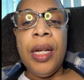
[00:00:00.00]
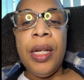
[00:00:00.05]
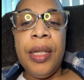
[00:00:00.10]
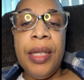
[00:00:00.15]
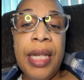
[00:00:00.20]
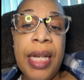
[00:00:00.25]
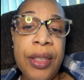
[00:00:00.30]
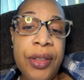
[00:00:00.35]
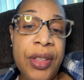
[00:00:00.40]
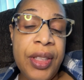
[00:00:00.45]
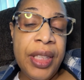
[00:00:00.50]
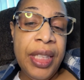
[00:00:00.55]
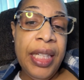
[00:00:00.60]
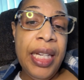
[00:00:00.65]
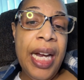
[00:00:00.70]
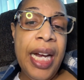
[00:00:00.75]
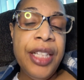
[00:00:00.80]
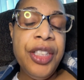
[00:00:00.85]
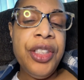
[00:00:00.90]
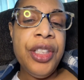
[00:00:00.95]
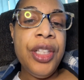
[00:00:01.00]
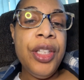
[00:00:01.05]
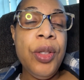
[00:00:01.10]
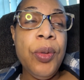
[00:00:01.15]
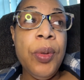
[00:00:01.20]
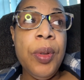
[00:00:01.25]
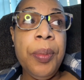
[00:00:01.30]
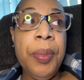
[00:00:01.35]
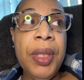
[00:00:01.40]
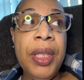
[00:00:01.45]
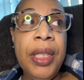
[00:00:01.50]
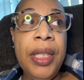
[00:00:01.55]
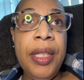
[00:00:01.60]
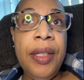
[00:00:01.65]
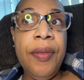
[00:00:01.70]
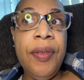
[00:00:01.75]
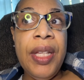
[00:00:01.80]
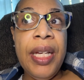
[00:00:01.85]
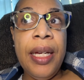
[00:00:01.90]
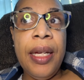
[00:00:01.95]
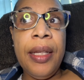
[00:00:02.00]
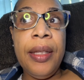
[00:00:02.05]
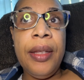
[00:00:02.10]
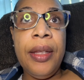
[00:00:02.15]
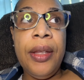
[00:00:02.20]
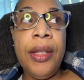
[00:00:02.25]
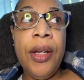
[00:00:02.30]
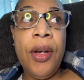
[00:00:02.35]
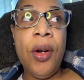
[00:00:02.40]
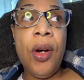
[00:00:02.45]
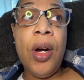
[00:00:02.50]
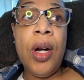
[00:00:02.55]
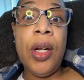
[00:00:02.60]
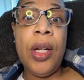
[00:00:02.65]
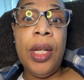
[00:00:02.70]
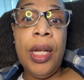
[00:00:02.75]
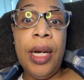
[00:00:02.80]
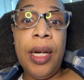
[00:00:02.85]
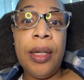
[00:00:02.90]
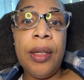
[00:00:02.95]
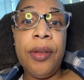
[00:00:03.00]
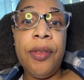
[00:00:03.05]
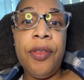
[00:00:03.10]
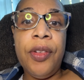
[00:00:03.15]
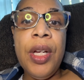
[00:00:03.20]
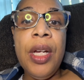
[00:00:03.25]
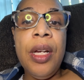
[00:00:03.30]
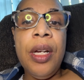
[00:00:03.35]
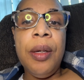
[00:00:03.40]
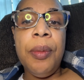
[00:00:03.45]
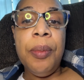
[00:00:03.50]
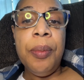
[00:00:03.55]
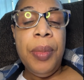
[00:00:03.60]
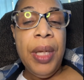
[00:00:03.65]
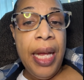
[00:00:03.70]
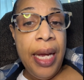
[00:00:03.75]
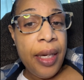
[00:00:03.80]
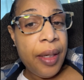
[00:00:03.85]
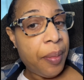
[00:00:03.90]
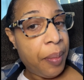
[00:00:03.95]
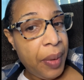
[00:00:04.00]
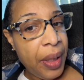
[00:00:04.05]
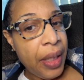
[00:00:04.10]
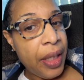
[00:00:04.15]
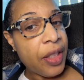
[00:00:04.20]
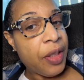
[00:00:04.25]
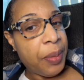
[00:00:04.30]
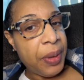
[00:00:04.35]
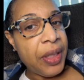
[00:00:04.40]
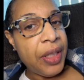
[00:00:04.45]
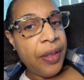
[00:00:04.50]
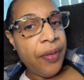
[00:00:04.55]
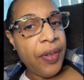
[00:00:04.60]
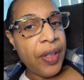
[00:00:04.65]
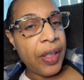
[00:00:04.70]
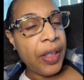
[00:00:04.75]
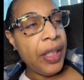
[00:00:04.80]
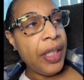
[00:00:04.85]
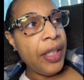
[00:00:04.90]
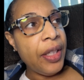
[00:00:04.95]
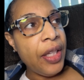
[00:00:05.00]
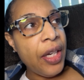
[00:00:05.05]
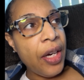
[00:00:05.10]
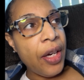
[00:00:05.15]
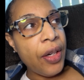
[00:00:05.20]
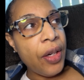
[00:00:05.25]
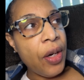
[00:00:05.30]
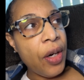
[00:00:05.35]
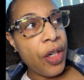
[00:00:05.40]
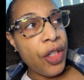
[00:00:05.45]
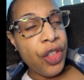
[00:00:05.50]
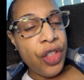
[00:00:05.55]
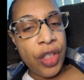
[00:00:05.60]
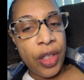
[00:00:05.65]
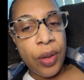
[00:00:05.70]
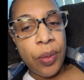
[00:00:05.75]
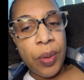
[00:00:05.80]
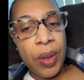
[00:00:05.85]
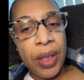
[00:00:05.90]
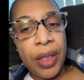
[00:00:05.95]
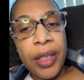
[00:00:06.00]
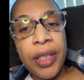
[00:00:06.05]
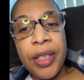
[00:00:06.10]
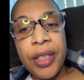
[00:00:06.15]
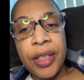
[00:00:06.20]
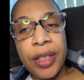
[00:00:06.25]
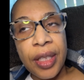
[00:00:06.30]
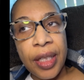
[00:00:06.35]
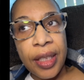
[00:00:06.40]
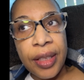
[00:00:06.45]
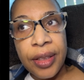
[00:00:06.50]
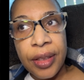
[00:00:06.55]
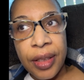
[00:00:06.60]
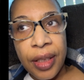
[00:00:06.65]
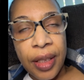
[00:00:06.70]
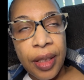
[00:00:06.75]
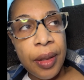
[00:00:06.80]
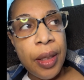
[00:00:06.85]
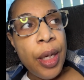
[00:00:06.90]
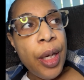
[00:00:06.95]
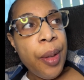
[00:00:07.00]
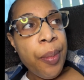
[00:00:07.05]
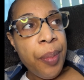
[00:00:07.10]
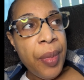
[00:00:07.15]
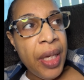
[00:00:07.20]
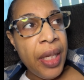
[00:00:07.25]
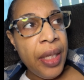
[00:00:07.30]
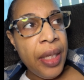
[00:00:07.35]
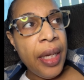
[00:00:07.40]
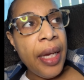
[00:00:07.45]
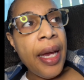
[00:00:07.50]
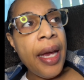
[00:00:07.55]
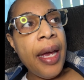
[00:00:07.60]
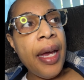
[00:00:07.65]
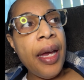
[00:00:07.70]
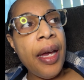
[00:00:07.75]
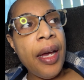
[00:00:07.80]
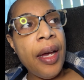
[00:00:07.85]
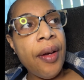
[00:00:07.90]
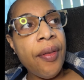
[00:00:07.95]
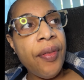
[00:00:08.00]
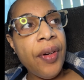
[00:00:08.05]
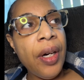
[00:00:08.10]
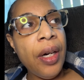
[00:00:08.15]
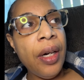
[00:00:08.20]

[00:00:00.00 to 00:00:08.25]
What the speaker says: Now, see, I genuinely believe that there are a lot of Black men specifically that are genuinely disgusted. Many have